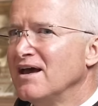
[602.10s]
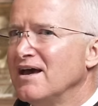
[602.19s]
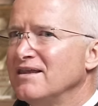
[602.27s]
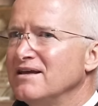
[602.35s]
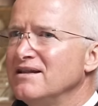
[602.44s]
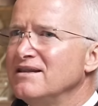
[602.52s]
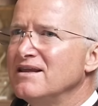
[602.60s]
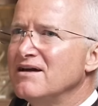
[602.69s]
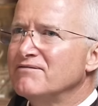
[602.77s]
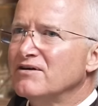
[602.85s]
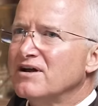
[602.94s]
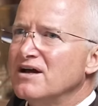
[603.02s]
And they
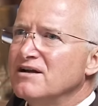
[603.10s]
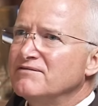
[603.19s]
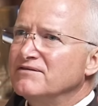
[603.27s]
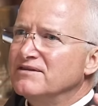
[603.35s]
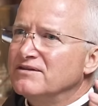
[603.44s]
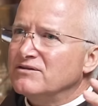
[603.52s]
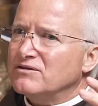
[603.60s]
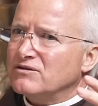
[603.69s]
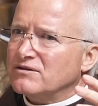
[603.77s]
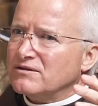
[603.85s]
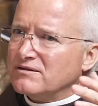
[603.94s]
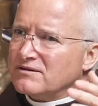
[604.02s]
never kind of
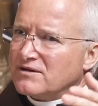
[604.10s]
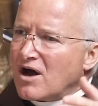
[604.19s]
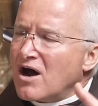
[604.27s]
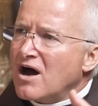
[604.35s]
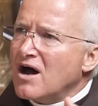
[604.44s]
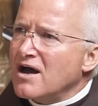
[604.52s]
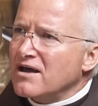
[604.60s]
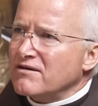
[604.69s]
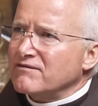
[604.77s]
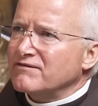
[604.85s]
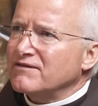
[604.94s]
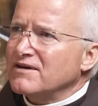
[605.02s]

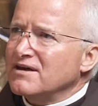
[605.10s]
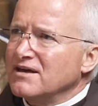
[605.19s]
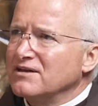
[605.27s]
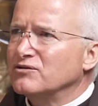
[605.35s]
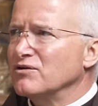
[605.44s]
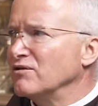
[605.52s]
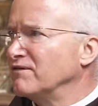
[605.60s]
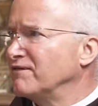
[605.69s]
dive into their